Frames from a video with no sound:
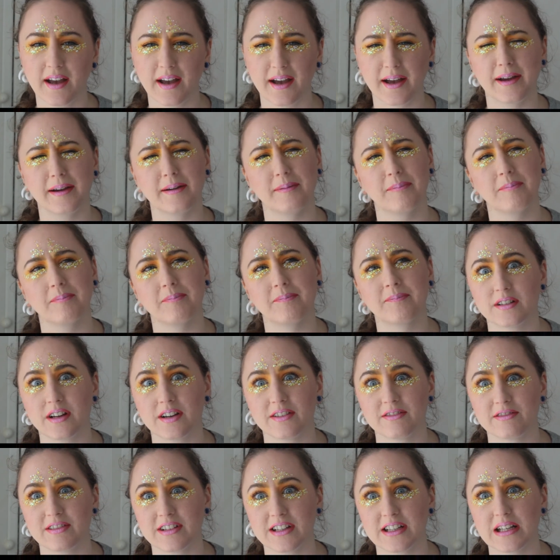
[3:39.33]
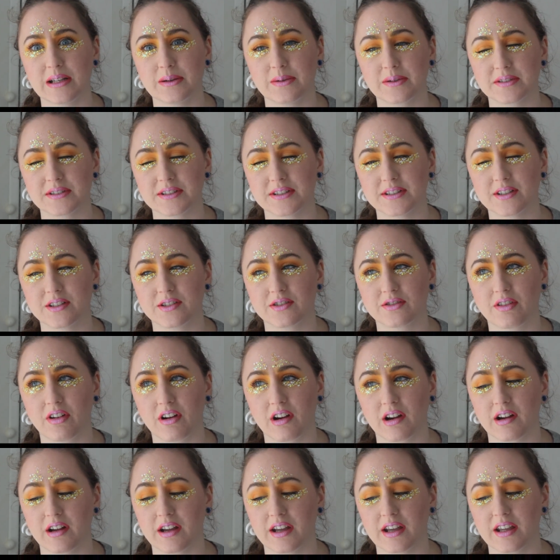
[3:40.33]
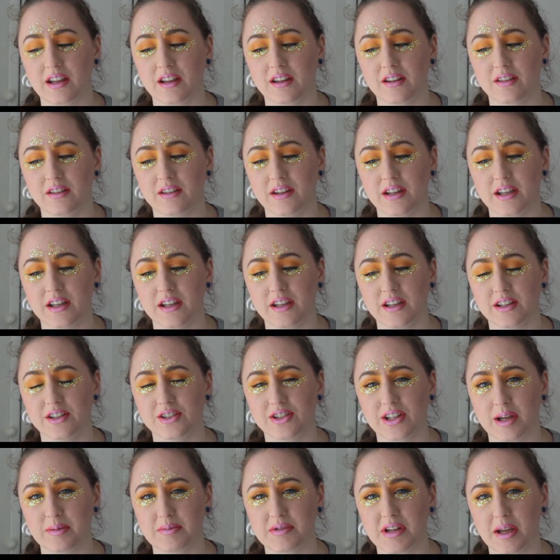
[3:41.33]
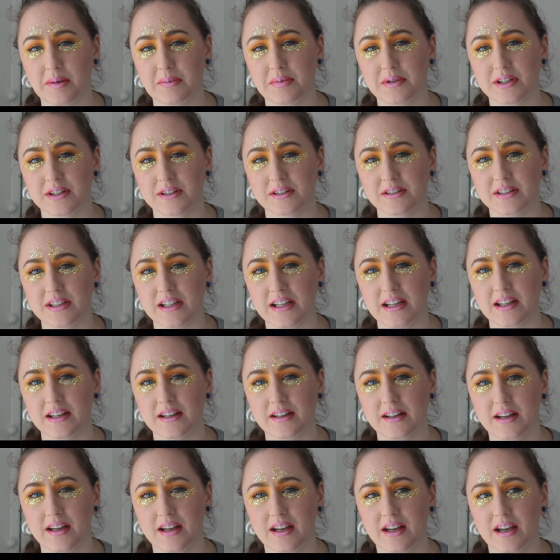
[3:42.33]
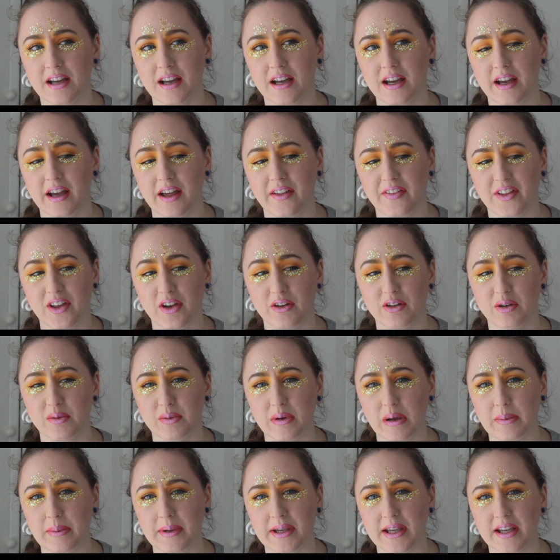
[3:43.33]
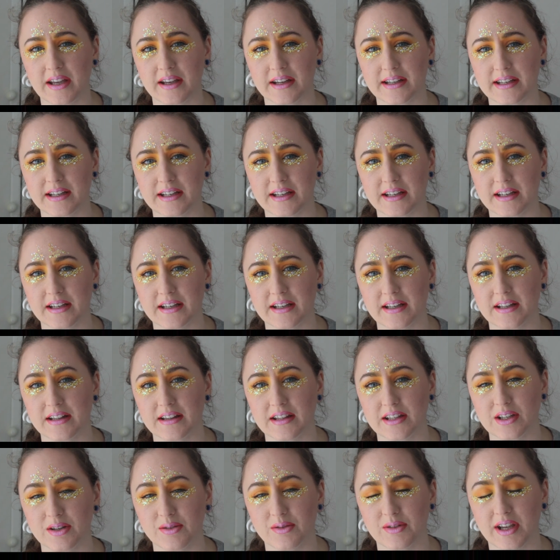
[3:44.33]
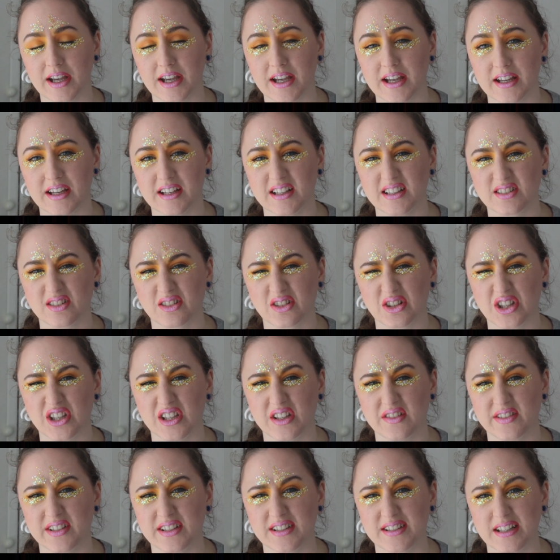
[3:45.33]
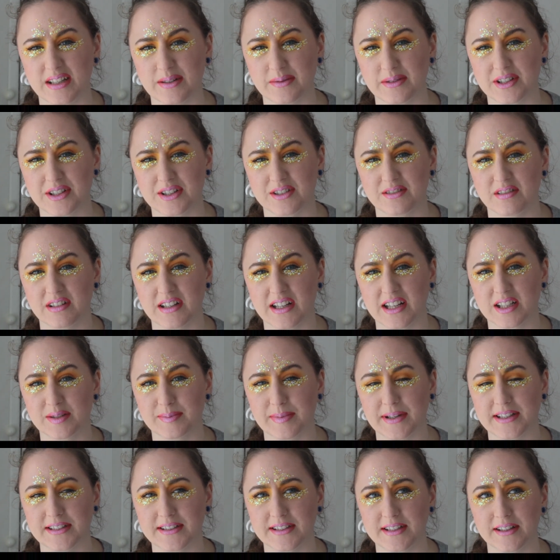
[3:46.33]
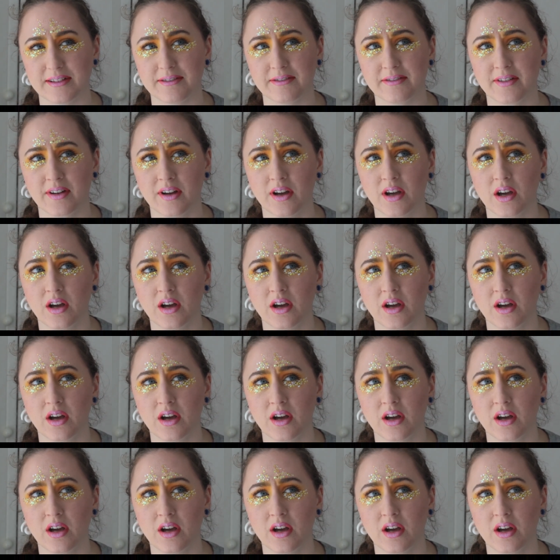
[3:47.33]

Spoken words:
I really wanted to try the Shape Tape Concealer, and the only way we can get it in the UK is on QVC, which is really expensive,